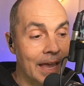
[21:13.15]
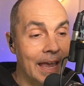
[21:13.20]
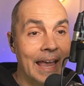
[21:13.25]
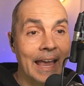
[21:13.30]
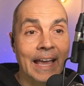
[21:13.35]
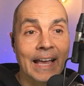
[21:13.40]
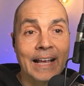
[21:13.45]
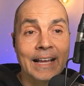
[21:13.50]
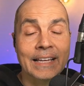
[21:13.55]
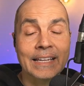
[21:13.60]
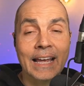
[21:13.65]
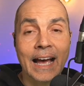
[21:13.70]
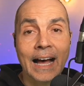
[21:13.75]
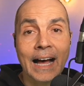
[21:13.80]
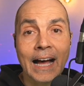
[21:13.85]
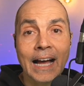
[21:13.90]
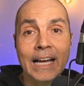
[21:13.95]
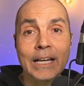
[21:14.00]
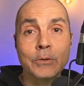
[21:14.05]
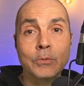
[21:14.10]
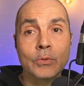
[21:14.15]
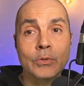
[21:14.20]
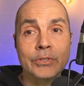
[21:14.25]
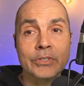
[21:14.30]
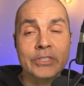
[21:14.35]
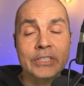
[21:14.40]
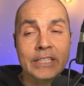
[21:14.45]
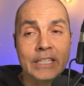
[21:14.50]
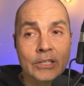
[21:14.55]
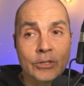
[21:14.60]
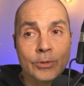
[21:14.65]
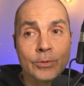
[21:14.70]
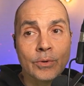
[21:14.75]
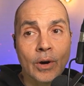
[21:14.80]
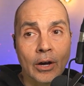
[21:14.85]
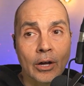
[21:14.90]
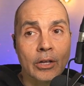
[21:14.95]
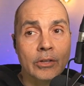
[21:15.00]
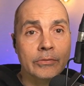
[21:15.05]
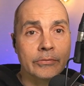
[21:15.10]
And I will see you
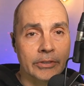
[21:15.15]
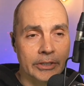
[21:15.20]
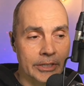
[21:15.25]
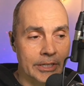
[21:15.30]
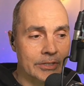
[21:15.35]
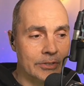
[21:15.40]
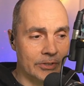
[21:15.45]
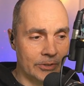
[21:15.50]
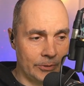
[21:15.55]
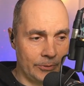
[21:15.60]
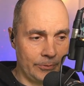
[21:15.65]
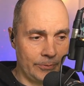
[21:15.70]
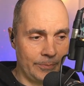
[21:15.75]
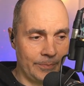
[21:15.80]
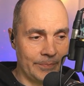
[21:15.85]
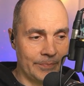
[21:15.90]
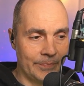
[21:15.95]
all very soon.